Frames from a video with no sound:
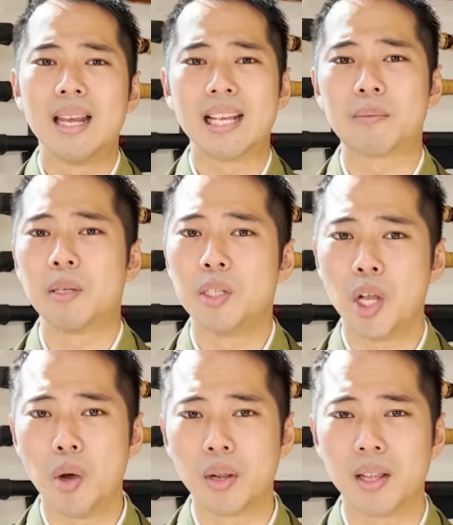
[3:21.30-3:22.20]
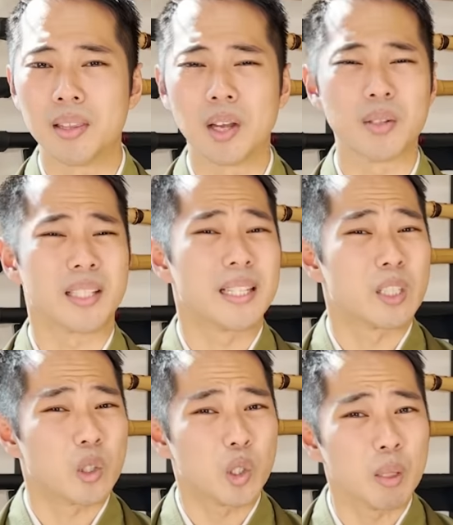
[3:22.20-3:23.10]
It has been noted that there's an
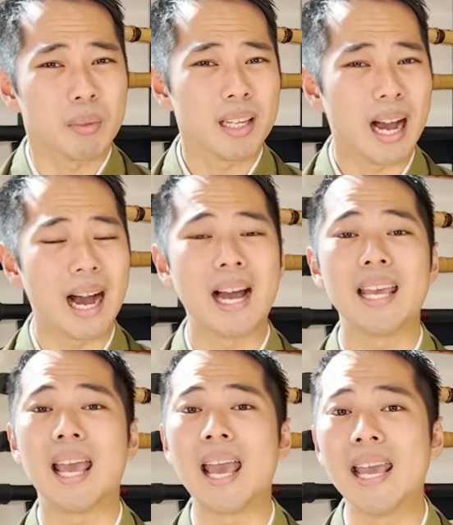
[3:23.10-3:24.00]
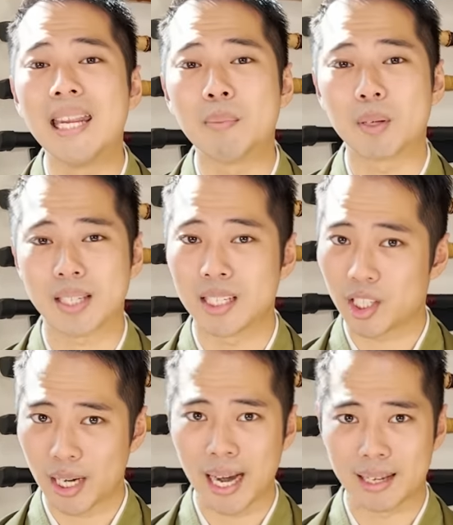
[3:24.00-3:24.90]
extremely high 80%
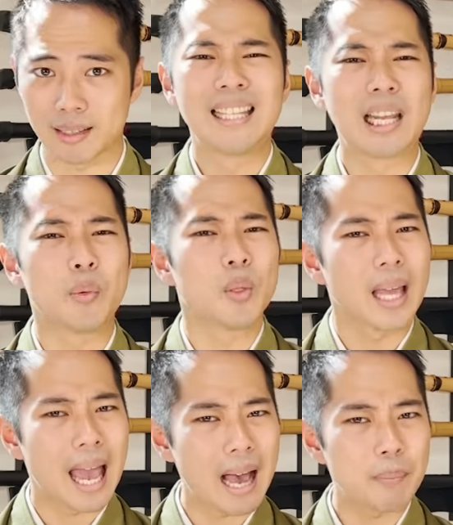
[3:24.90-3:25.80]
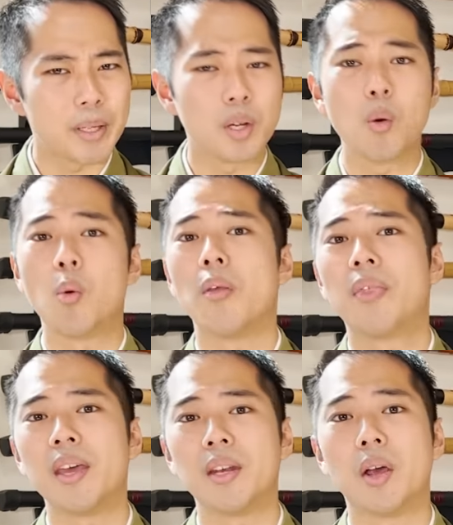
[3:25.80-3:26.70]
chance that it will happen
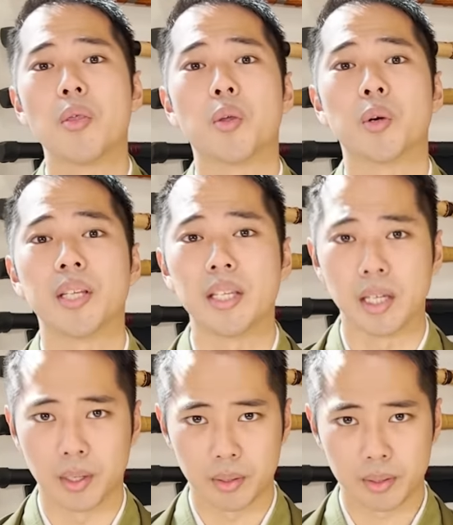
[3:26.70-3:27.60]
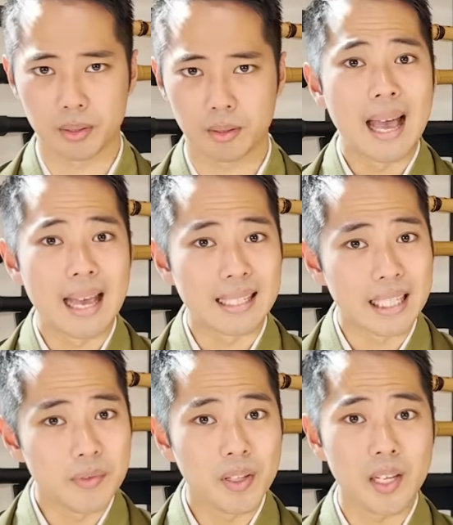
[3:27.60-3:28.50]
within 30 years. And
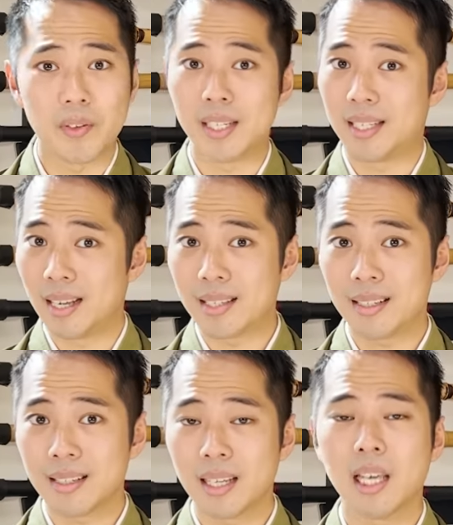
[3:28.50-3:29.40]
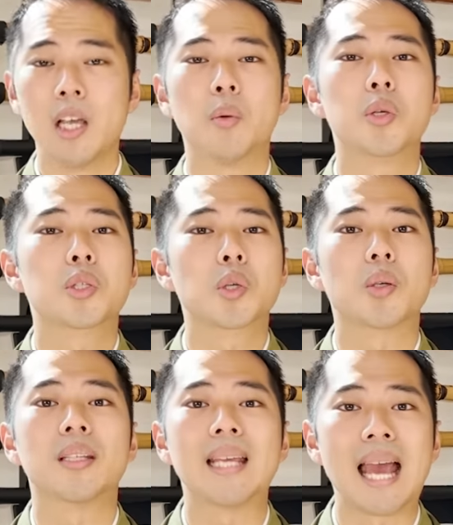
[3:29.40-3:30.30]
even if it doesn't, it will
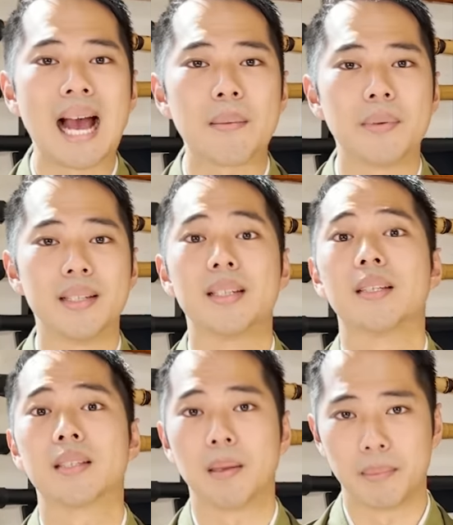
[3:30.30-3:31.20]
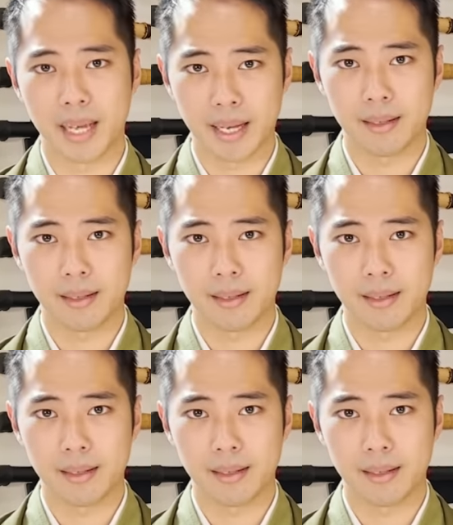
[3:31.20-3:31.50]
certainly happen someday.